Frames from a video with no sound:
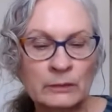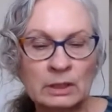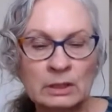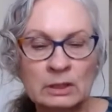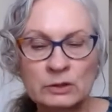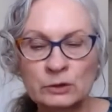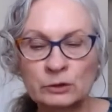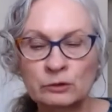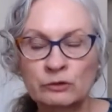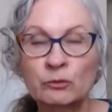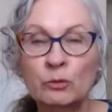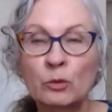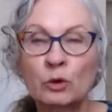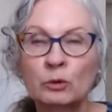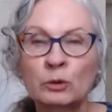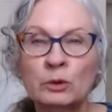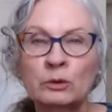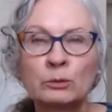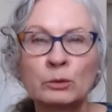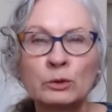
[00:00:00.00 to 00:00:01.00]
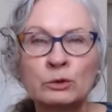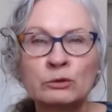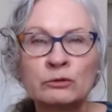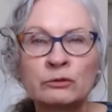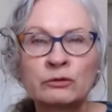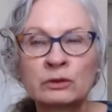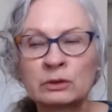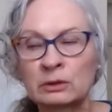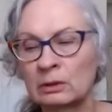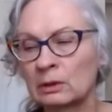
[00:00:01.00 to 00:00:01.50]
sort of more
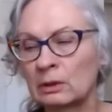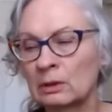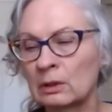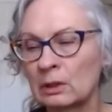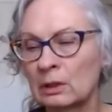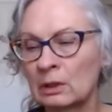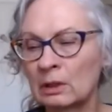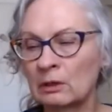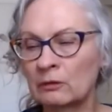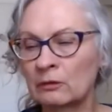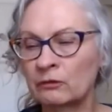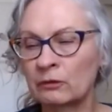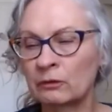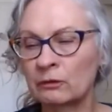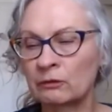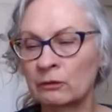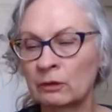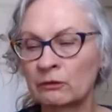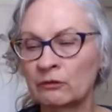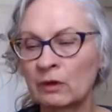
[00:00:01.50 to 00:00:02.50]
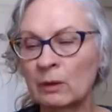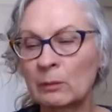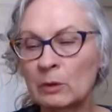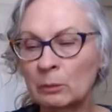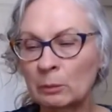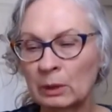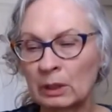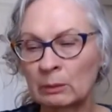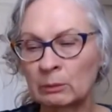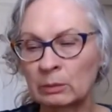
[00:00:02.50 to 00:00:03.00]
removed from the
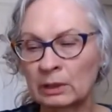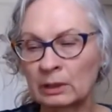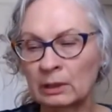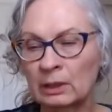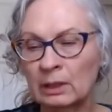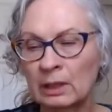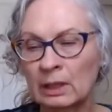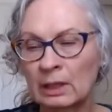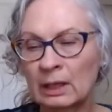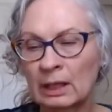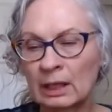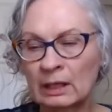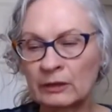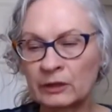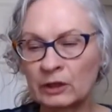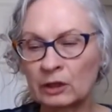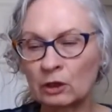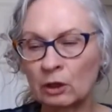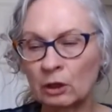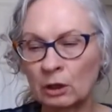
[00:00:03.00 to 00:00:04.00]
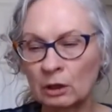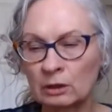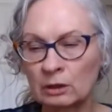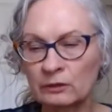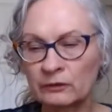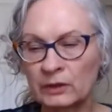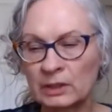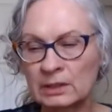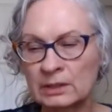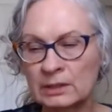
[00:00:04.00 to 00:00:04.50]
public, I think all
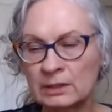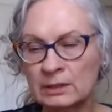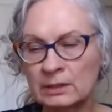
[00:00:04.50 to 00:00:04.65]
of us